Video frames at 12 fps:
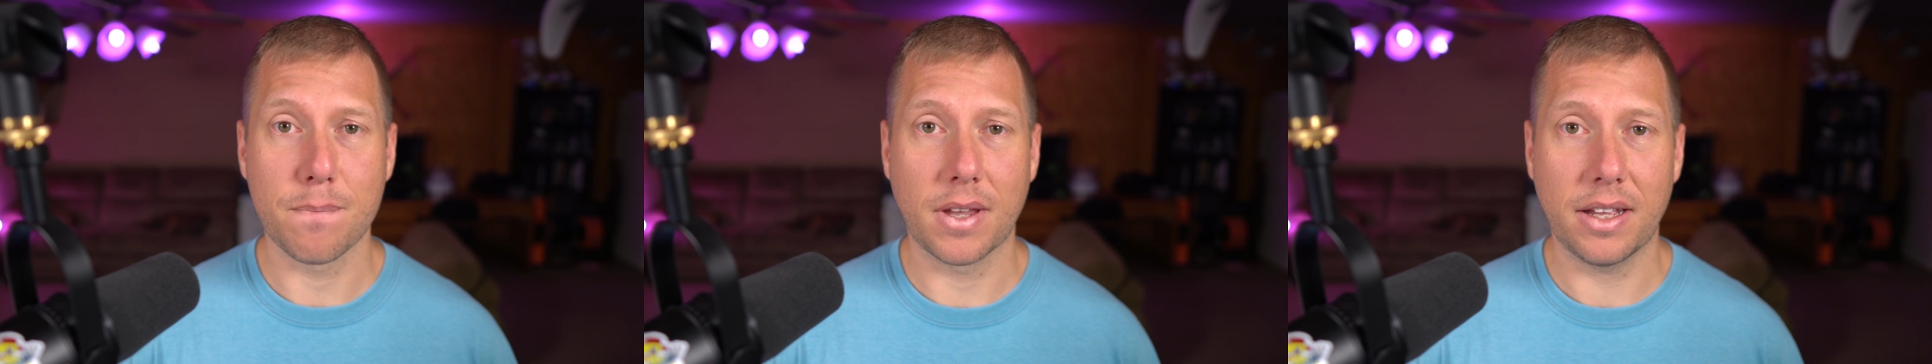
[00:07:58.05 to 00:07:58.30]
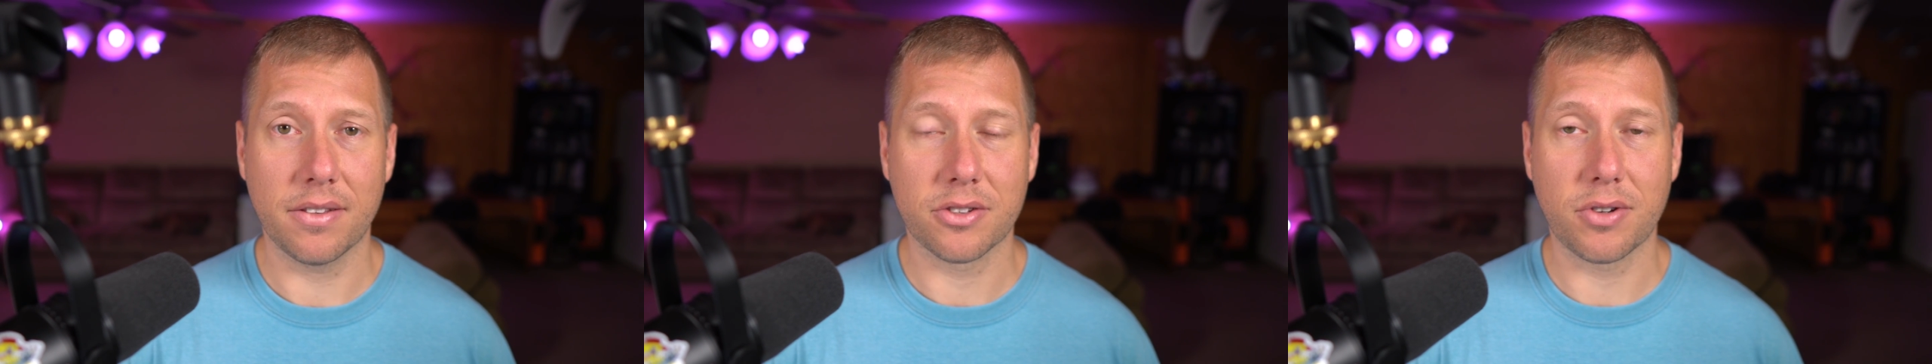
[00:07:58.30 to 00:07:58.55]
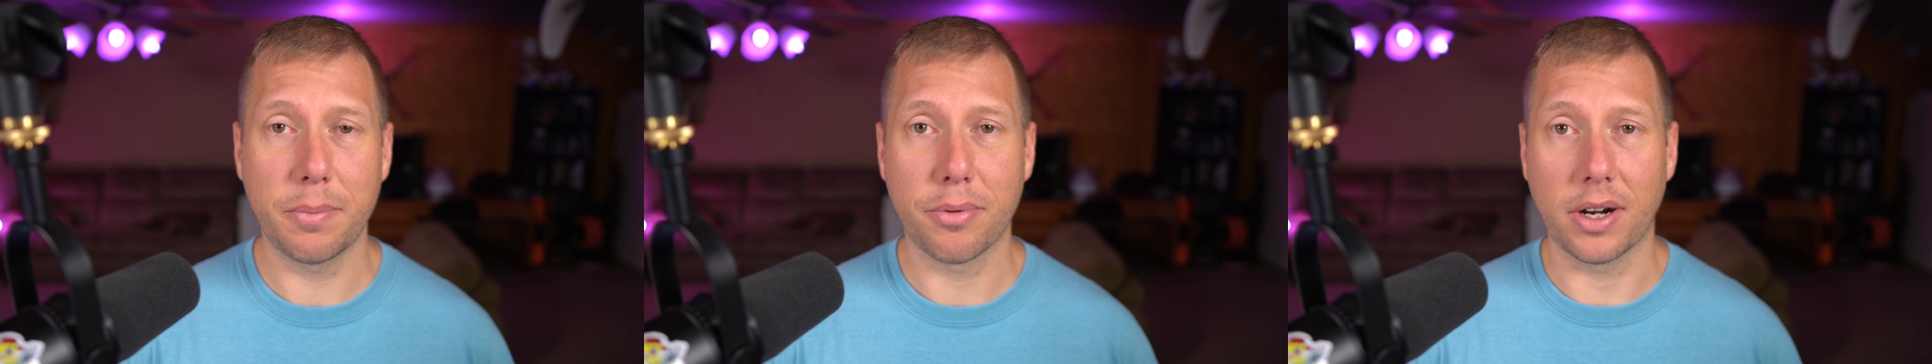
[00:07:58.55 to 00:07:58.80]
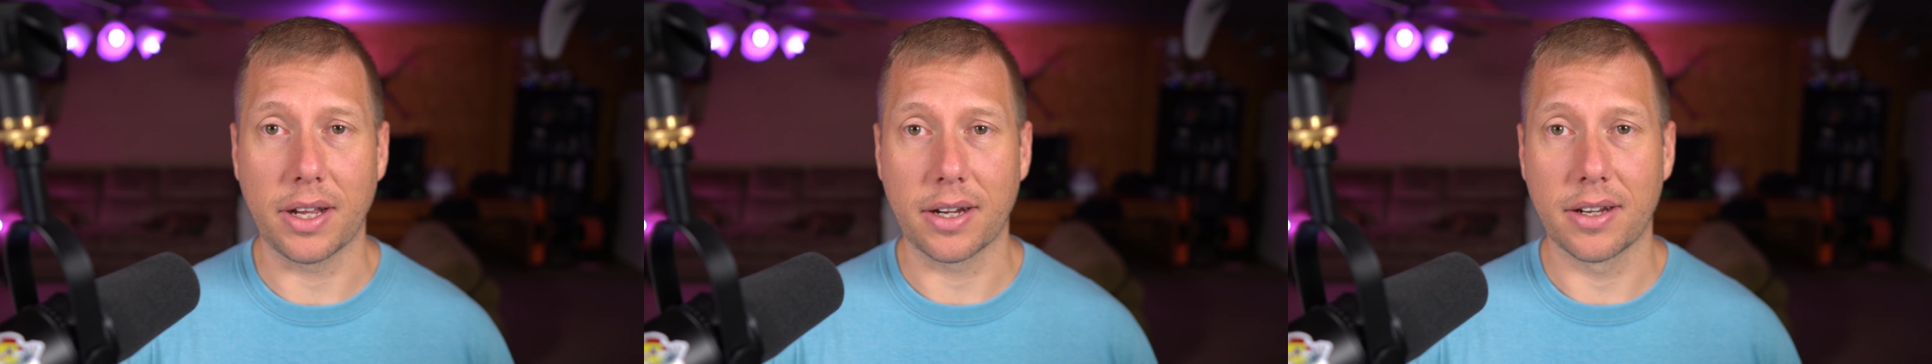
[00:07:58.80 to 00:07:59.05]
and the screen
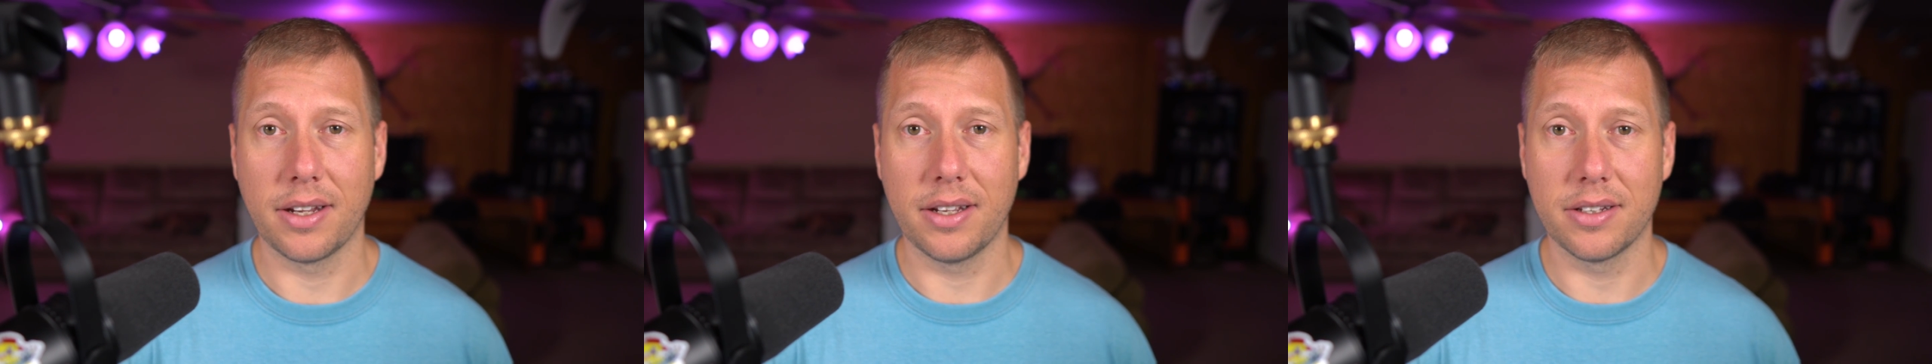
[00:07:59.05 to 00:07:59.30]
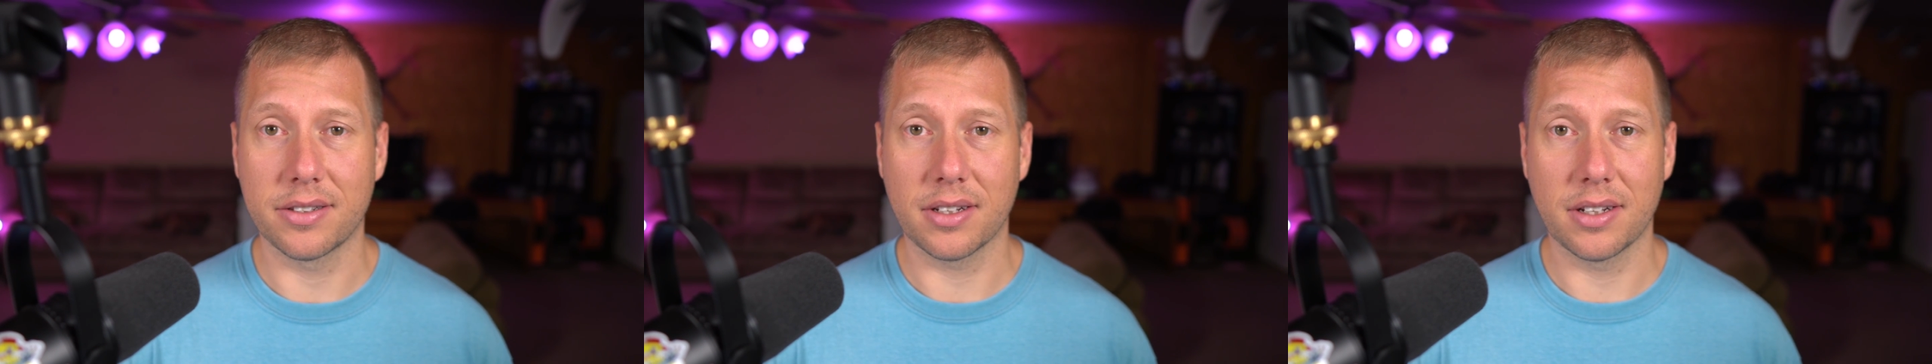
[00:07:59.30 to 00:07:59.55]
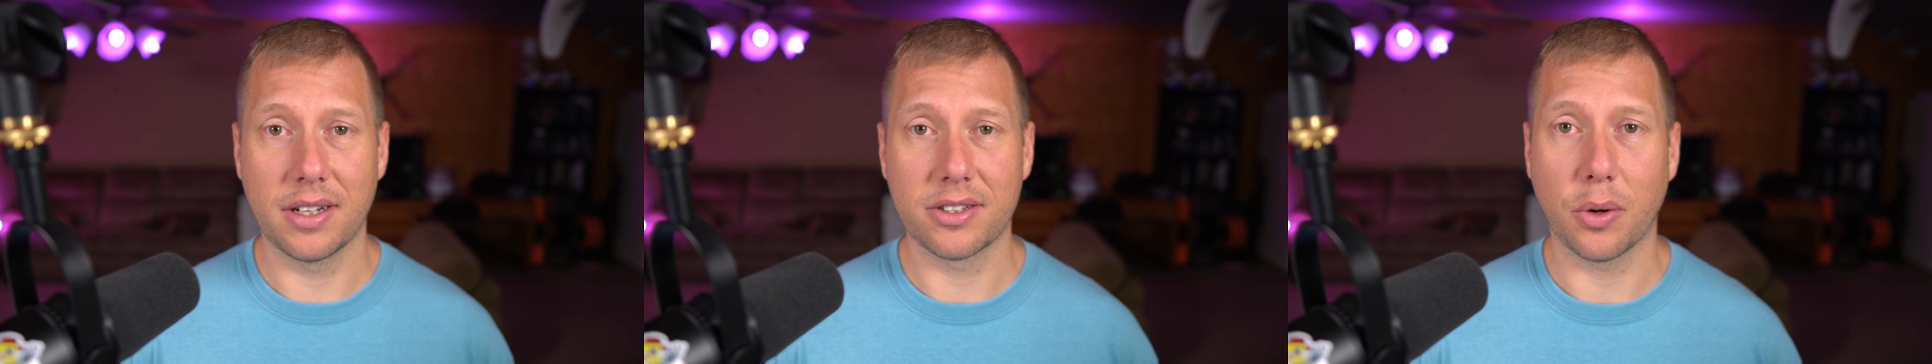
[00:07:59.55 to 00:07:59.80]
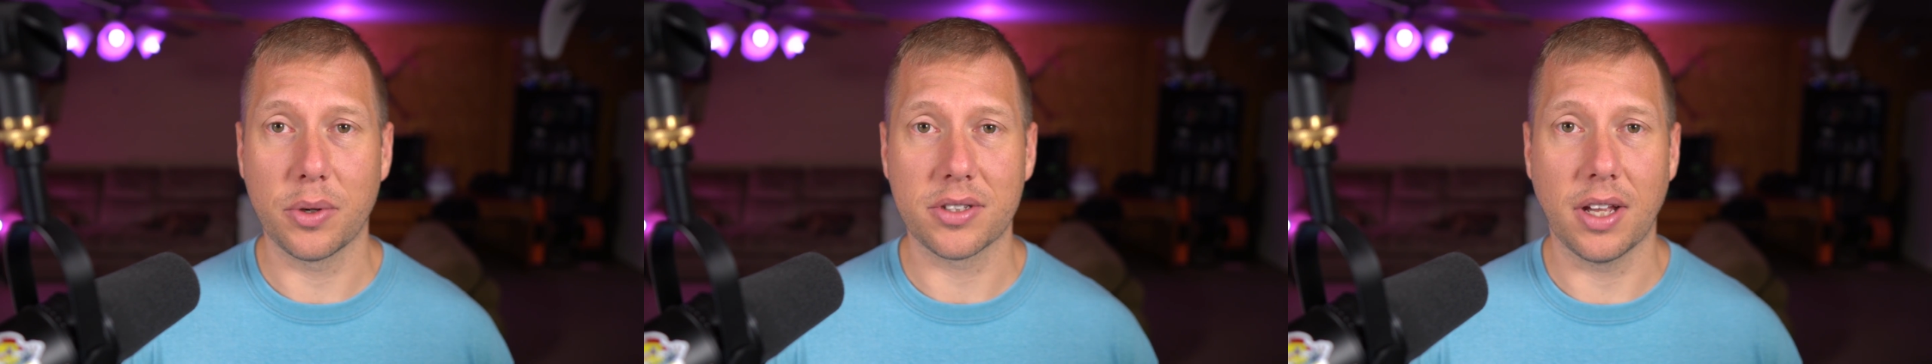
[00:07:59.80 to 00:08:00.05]
printing is it's
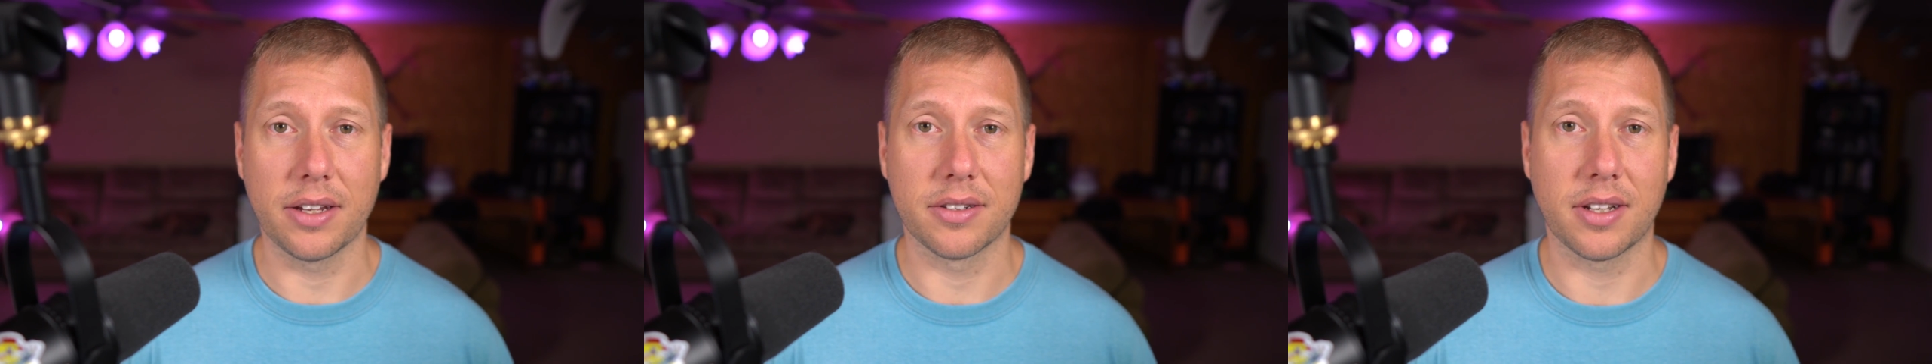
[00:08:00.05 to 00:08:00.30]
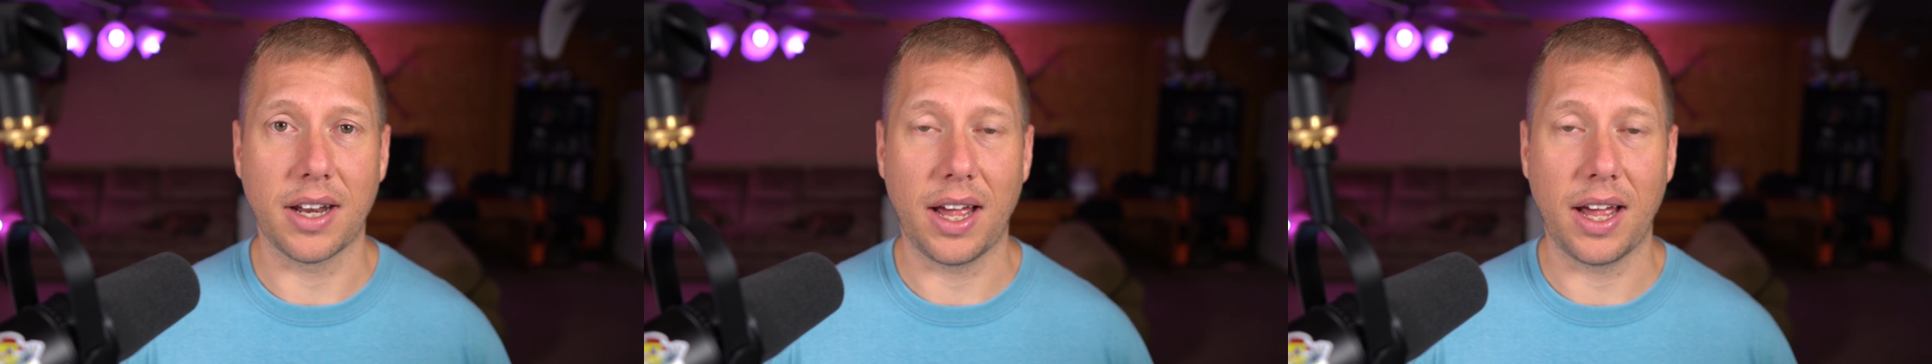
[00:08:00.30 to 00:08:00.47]
always nice to not